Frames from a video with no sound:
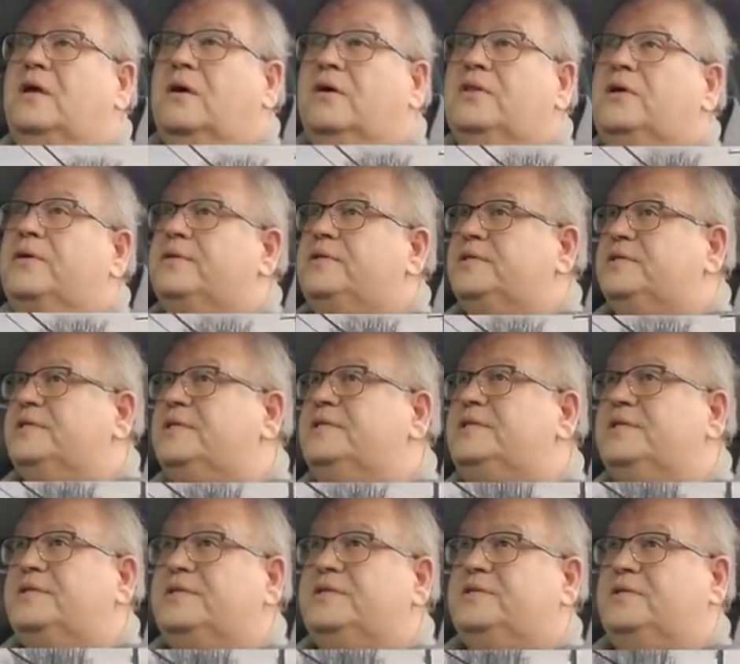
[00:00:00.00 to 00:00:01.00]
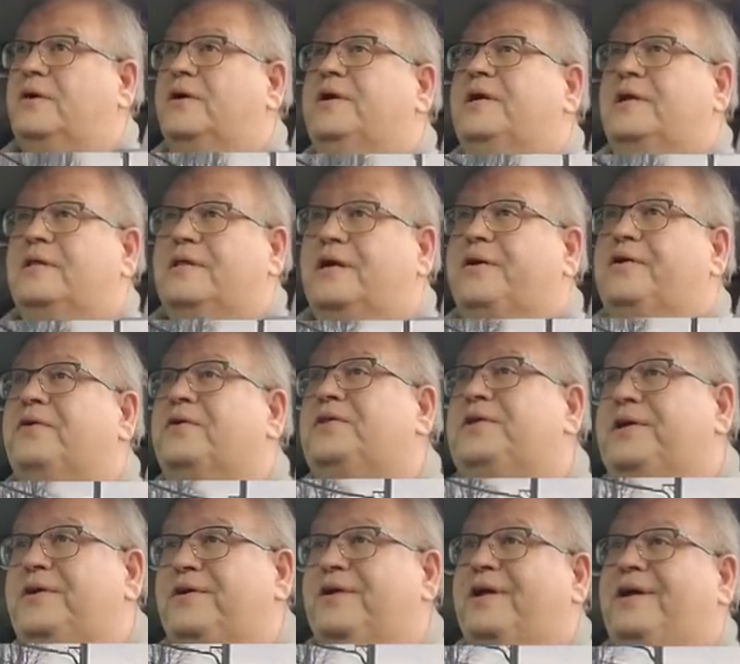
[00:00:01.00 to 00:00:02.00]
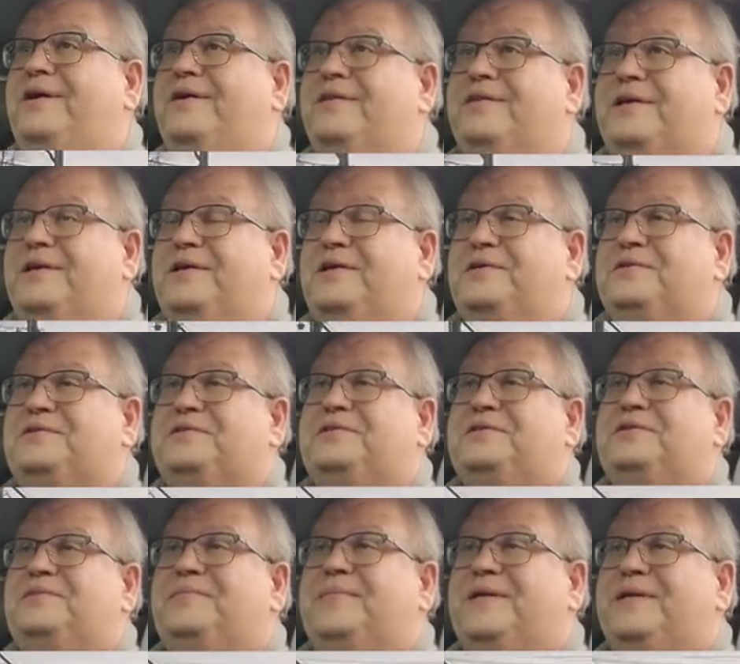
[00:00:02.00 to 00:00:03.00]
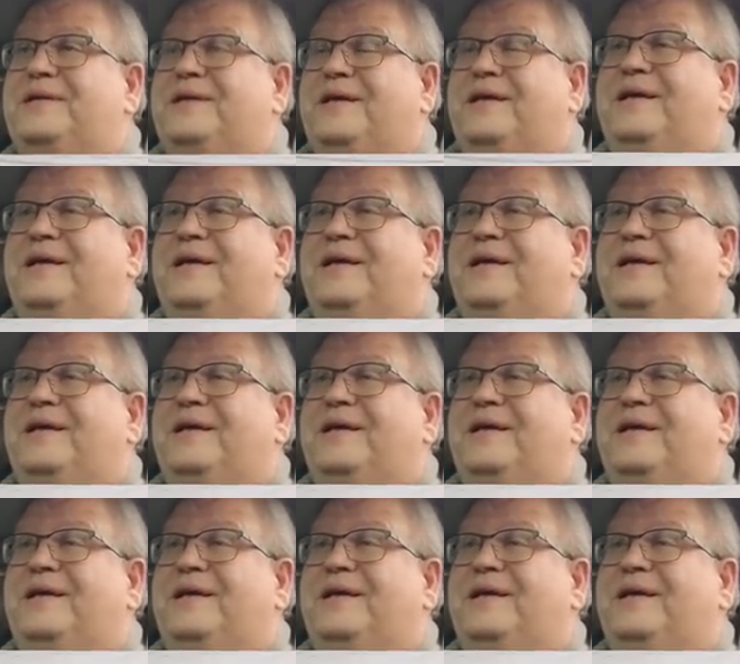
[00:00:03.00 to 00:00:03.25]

although the season is starting a lot earlier now than it used to, but